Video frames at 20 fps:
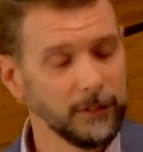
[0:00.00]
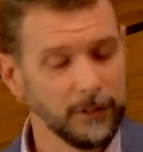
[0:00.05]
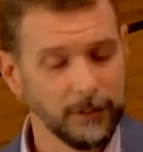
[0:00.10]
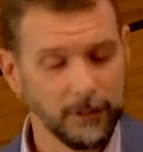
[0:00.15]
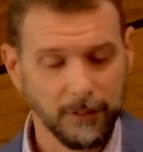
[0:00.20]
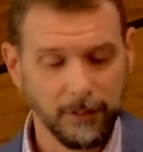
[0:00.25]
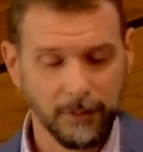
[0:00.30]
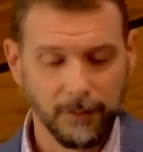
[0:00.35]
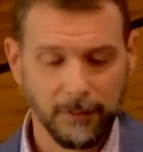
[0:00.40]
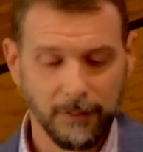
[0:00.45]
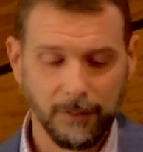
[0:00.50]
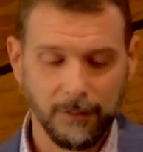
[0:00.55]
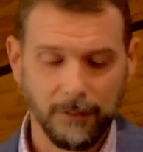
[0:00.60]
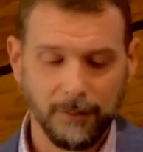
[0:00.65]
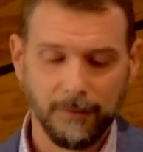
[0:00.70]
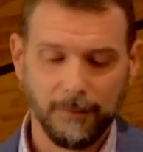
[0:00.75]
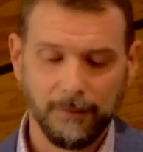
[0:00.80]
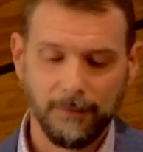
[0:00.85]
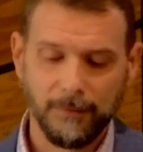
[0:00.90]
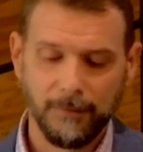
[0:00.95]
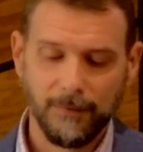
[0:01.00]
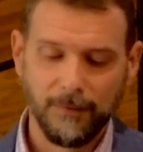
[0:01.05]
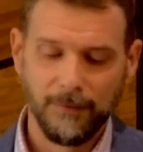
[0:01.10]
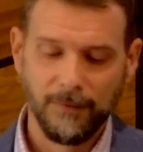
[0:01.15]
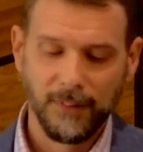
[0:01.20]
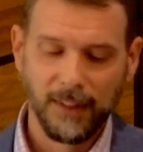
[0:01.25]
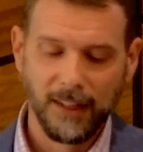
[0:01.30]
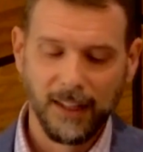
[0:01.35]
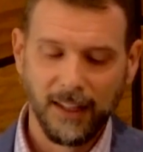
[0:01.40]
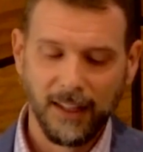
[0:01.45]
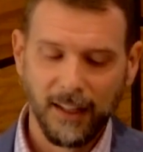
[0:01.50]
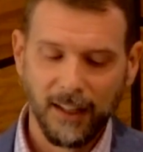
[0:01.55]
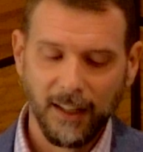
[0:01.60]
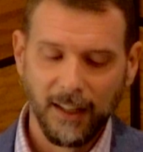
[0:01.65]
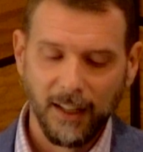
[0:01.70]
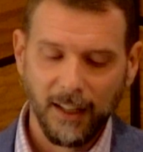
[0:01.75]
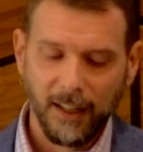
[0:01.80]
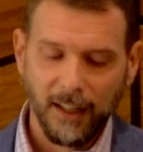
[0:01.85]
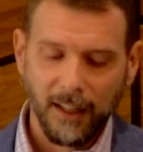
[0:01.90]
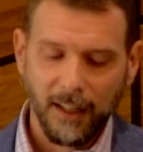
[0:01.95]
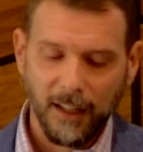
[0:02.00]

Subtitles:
(no one is talking)